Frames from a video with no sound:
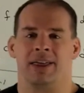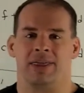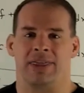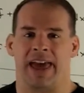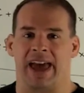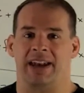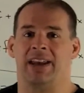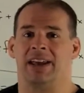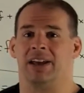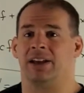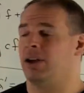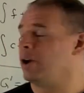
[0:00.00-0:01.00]
Then
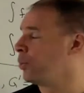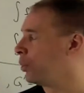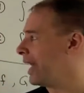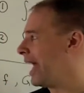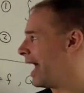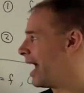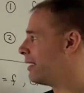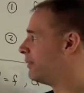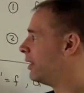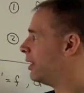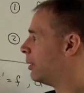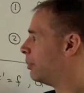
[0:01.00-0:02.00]
we're gonna
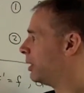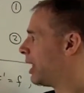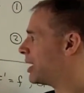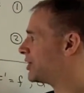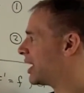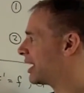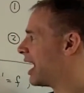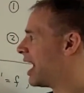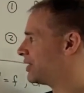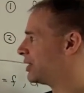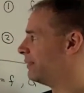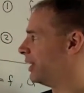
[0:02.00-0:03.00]
have plus a
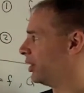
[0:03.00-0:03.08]
constant